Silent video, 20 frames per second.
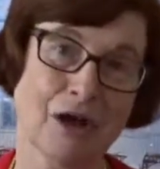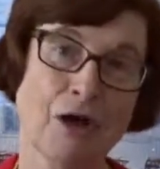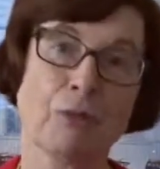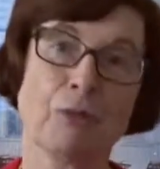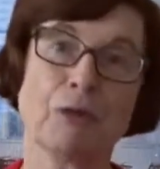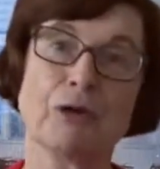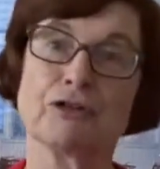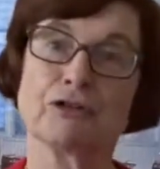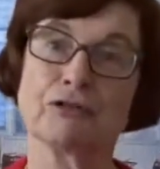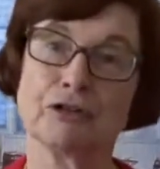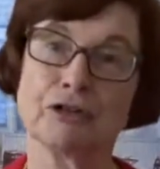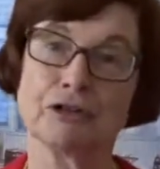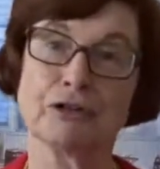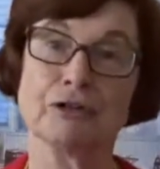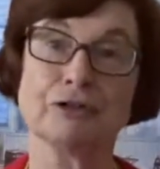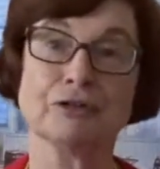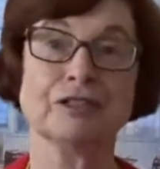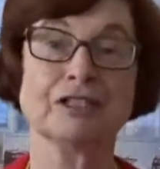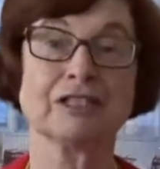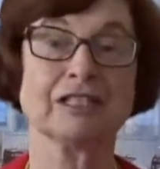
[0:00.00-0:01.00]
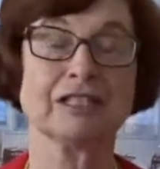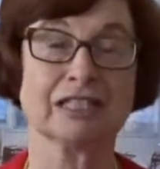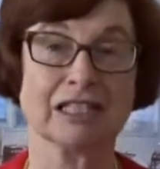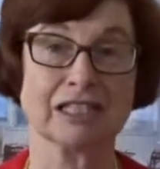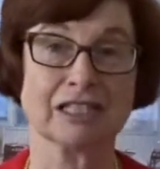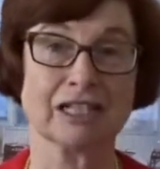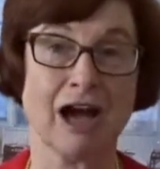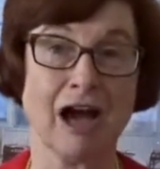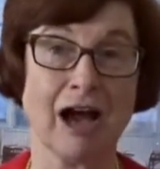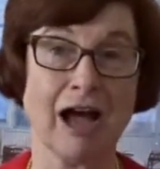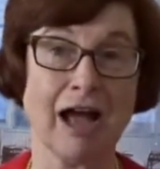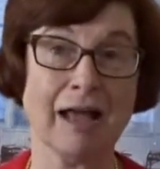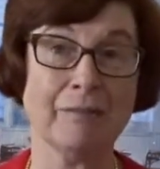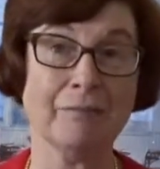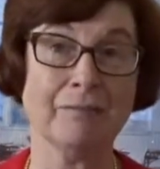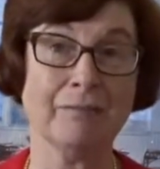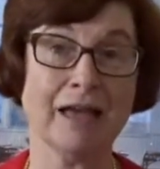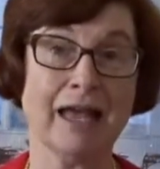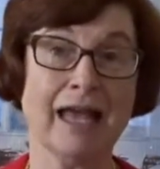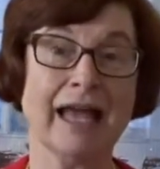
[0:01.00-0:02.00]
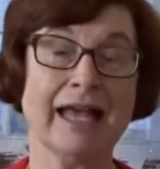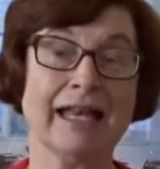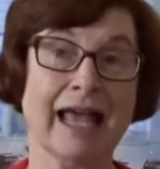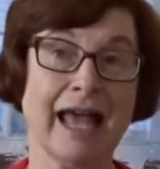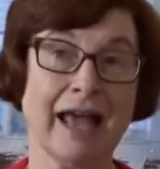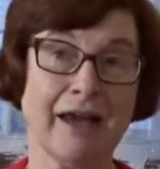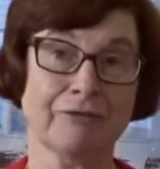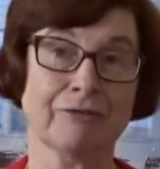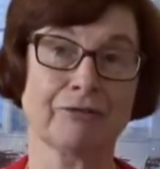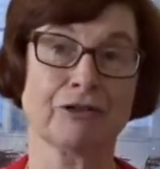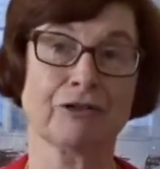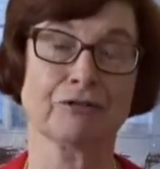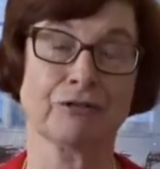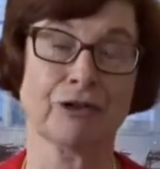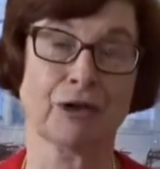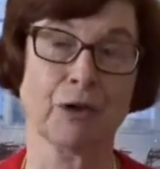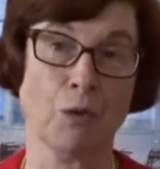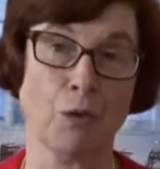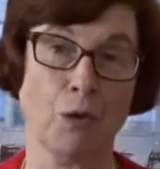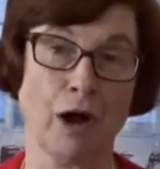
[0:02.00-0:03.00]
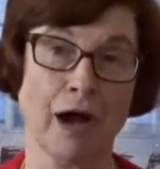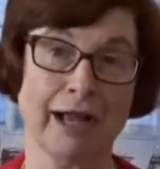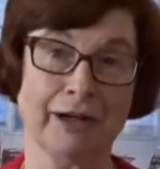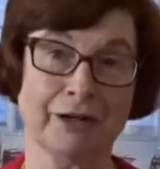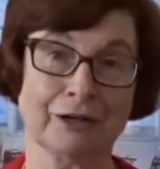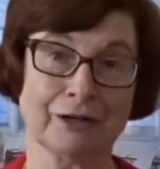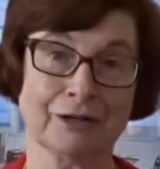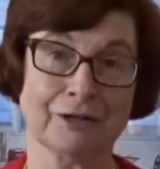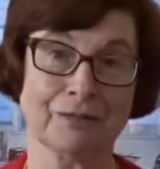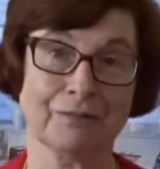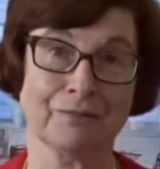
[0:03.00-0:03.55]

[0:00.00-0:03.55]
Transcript: which reduced the time and effort required.